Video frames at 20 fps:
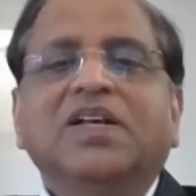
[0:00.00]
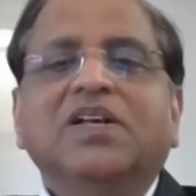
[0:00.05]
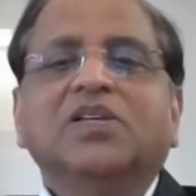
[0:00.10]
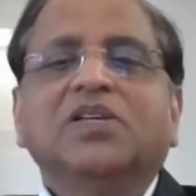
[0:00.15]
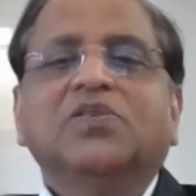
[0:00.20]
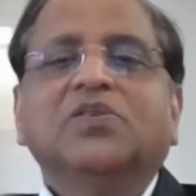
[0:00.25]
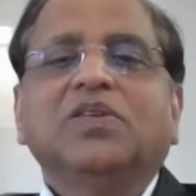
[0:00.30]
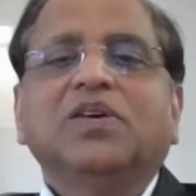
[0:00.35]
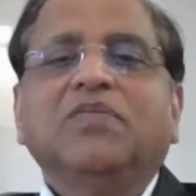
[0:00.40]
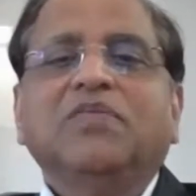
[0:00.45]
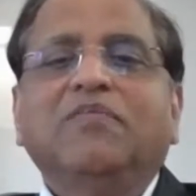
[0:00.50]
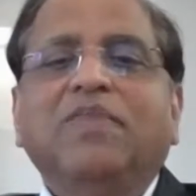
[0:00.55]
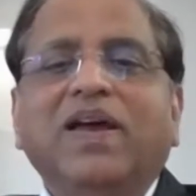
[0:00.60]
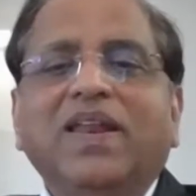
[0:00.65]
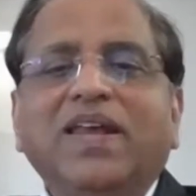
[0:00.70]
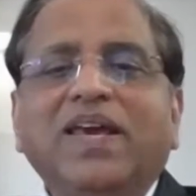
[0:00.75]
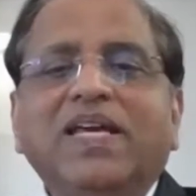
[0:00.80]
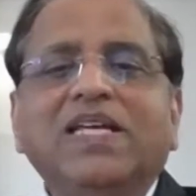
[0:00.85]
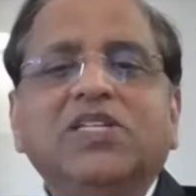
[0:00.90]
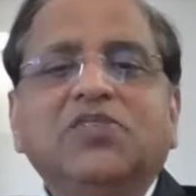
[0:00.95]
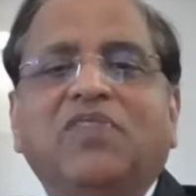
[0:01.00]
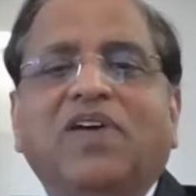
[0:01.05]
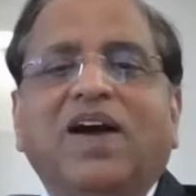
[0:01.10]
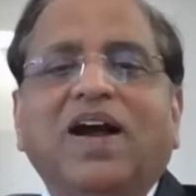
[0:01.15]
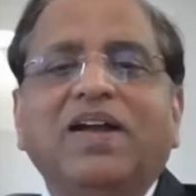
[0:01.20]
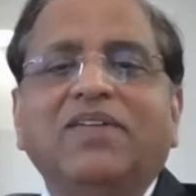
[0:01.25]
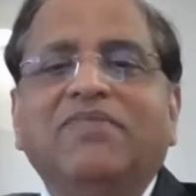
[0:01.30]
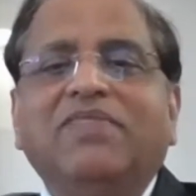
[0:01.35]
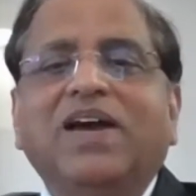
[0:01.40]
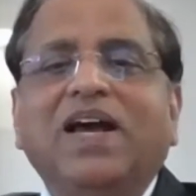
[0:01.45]
so the money is
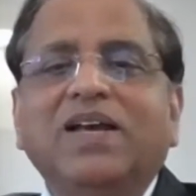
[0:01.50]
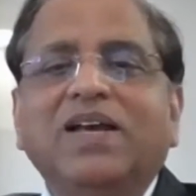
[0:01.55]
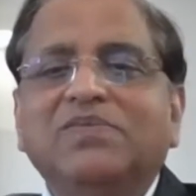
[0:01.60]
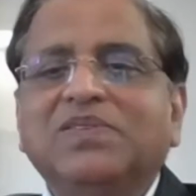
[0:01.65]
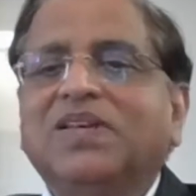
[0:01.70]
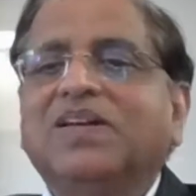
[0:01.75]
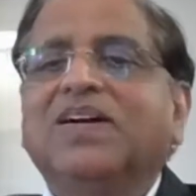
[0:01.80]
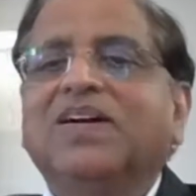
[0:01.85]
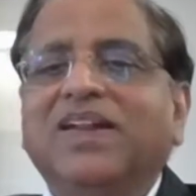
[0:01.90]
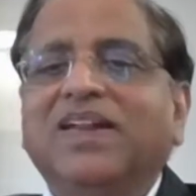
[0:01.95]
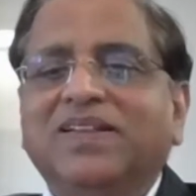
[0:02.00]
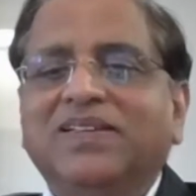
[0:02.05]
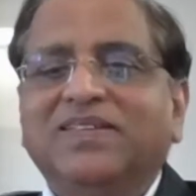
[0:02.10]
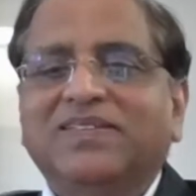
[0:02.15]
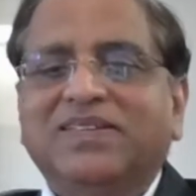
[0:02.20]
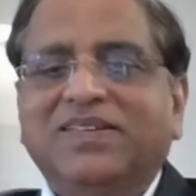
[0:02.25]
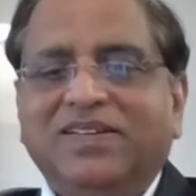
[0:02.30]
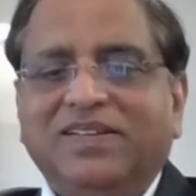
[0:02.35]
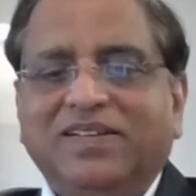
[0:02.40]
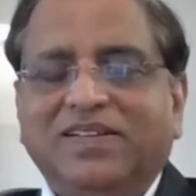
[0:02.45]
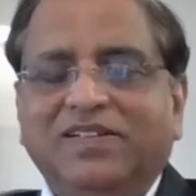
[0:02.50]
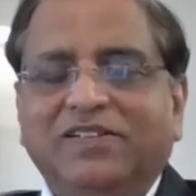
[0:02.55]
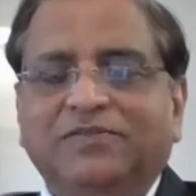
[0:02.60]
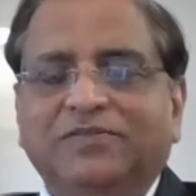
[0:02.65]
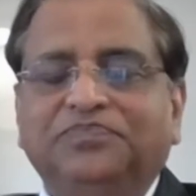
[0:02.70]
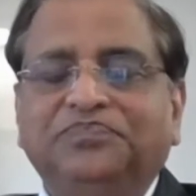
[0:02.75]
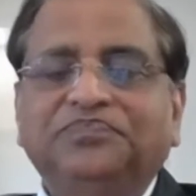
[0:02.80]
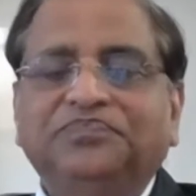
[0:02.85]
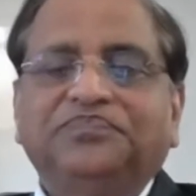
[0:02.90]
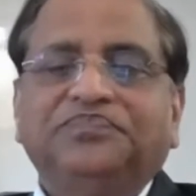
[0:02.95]
5 times the currency.
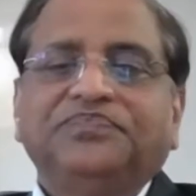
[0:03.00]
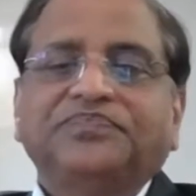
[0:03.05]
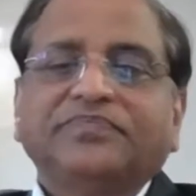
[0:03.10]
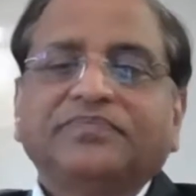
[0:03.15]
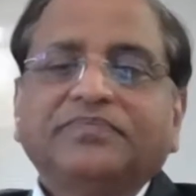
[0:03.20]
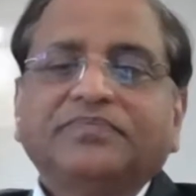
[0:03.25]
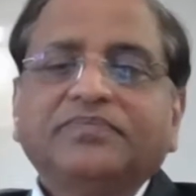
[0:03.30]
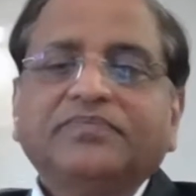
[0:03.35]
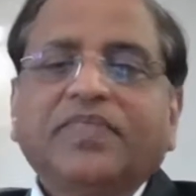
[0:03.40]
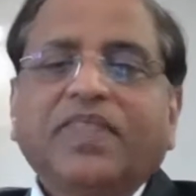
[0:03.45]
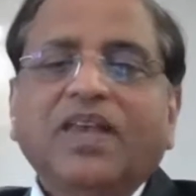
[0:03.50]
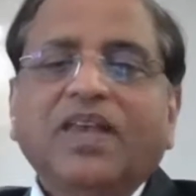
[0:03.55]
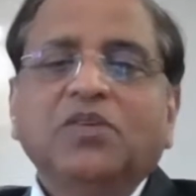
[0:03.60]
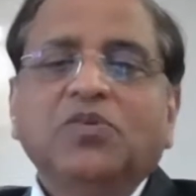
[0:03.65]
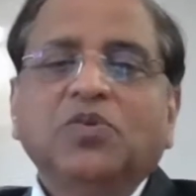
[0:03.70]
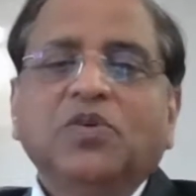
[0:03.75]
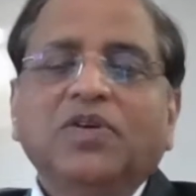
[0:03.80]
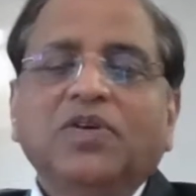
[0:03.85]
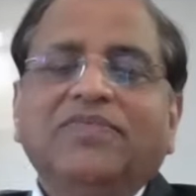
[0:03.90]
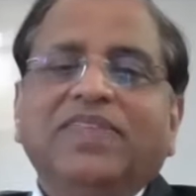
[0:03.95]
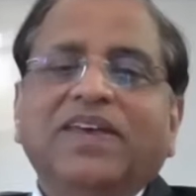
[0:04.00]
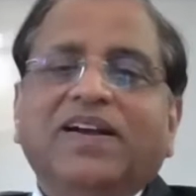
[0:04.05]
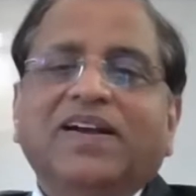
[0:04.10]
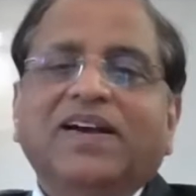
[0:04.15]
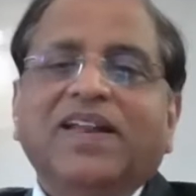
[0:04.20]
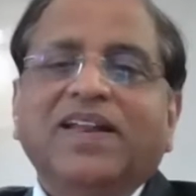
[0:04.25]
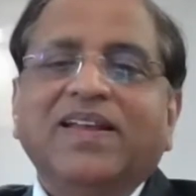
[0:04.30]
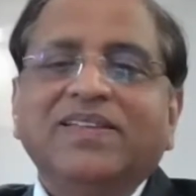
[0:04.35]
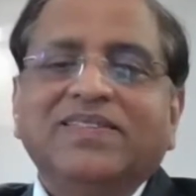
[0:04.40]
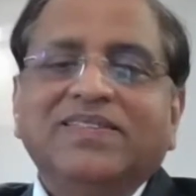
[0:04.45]
So if the
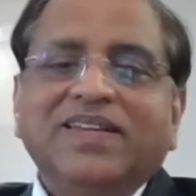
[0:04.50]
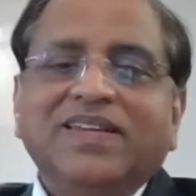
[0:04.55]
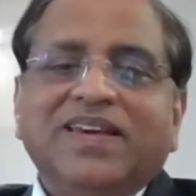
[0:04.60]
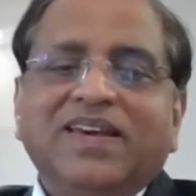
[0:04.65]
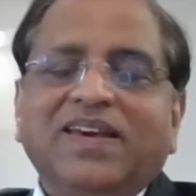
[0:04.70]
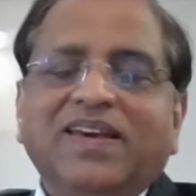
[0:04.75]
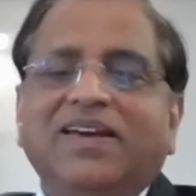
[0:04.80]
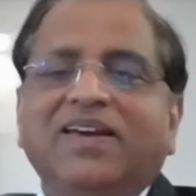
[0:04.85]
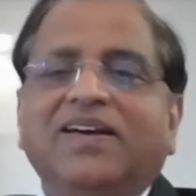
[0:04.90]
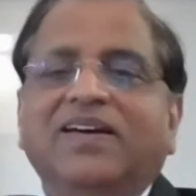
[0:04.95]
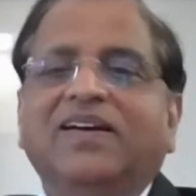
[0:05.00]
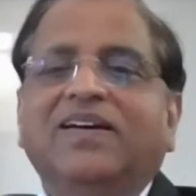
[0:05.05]
currency